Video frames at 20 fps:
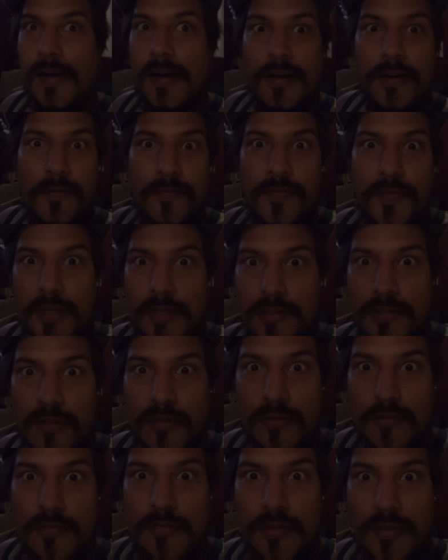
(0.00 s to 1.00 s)
I don't think so.
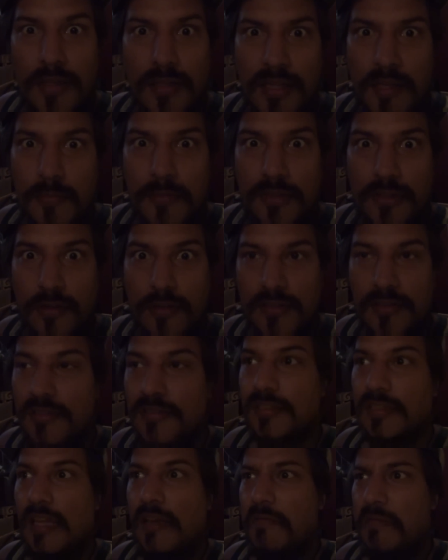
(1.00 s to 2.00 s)
The Demon Dog
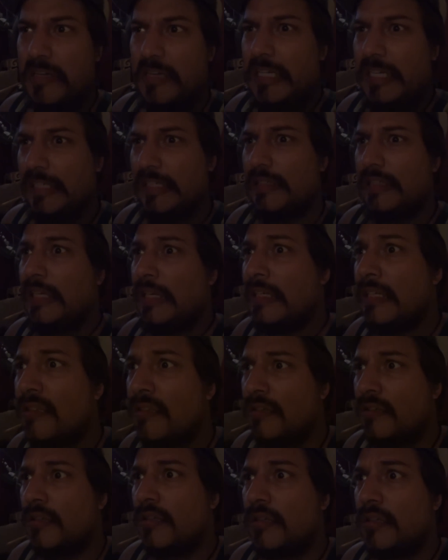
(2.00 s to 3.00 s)
is never here.
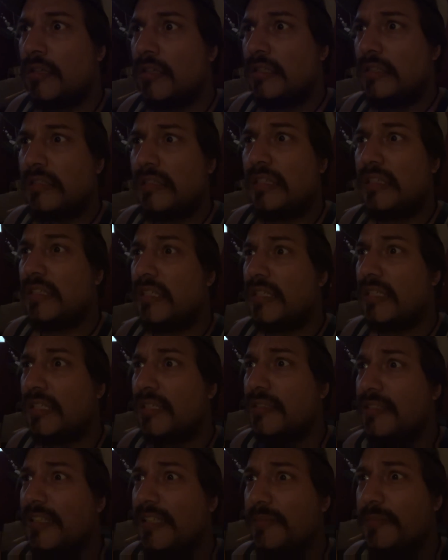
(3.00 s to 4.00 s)

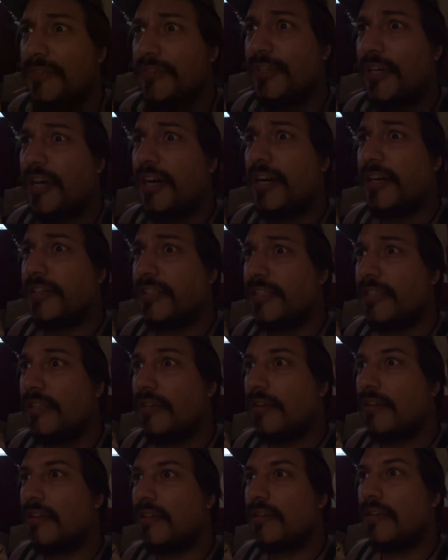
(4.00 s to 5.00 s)
Oh, Demon Dog!
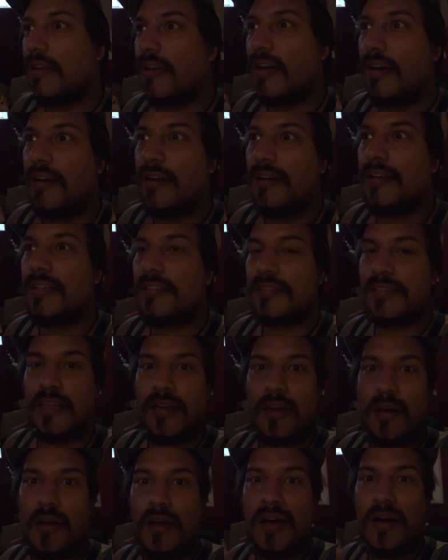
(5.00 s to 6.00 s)
Nah, he's
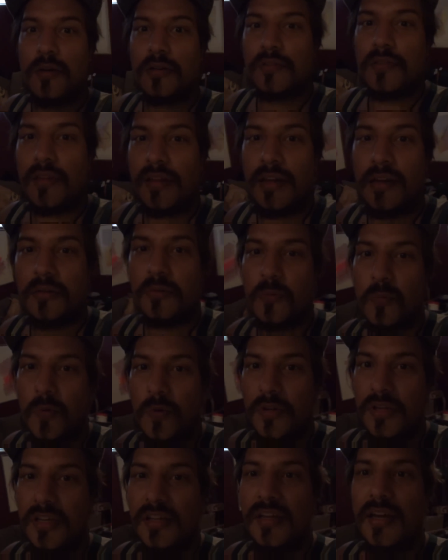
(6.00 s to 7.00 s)
uh, out, out
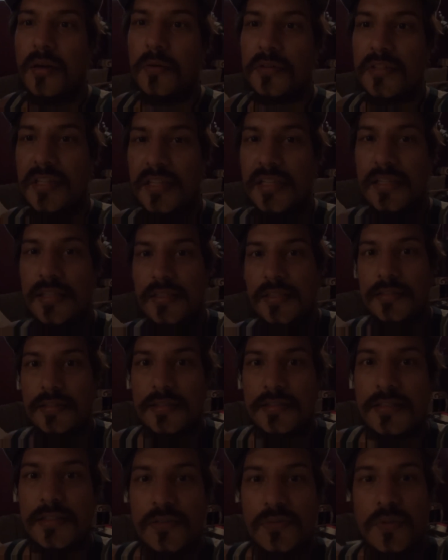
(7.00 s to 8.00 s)
walking, out taking
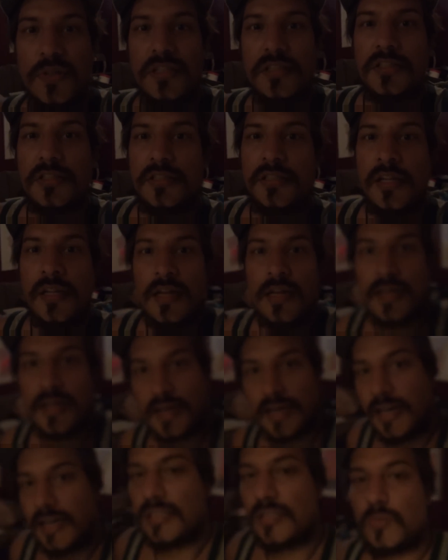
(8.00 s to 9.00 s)
a stretch.
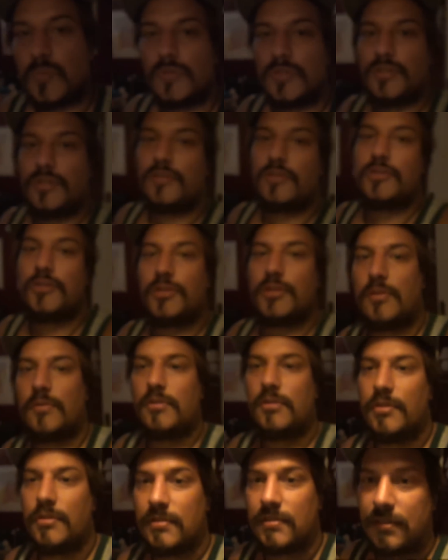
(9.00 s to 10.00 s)
I just wanted to show
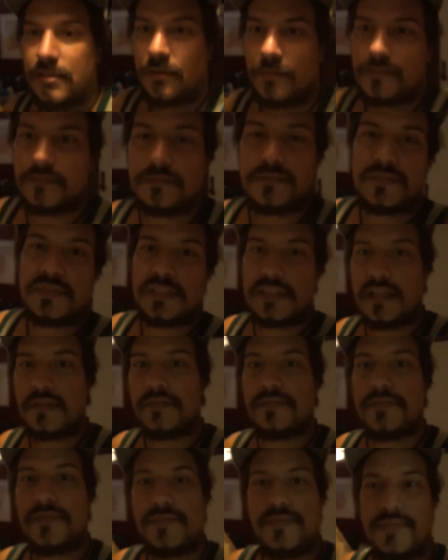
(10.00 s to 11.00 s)
you some
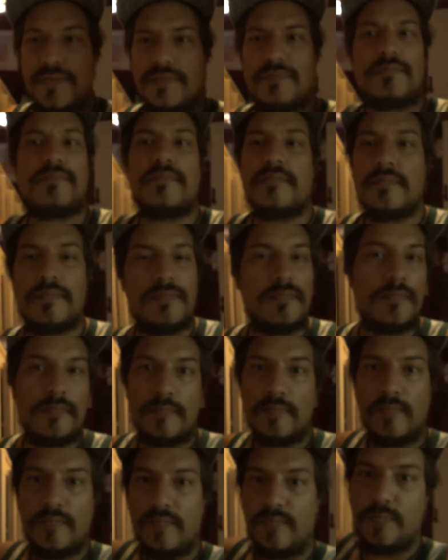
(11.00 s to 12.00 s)
stuff, mm,
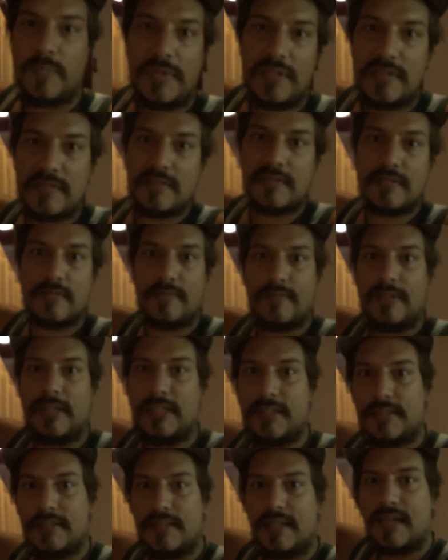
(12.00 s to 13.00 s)
pieces of
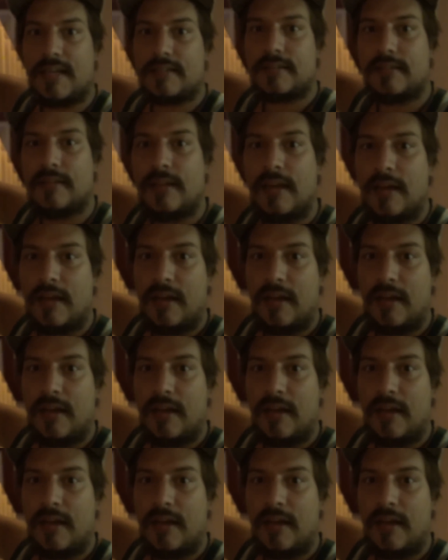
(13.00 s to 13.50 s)
like that.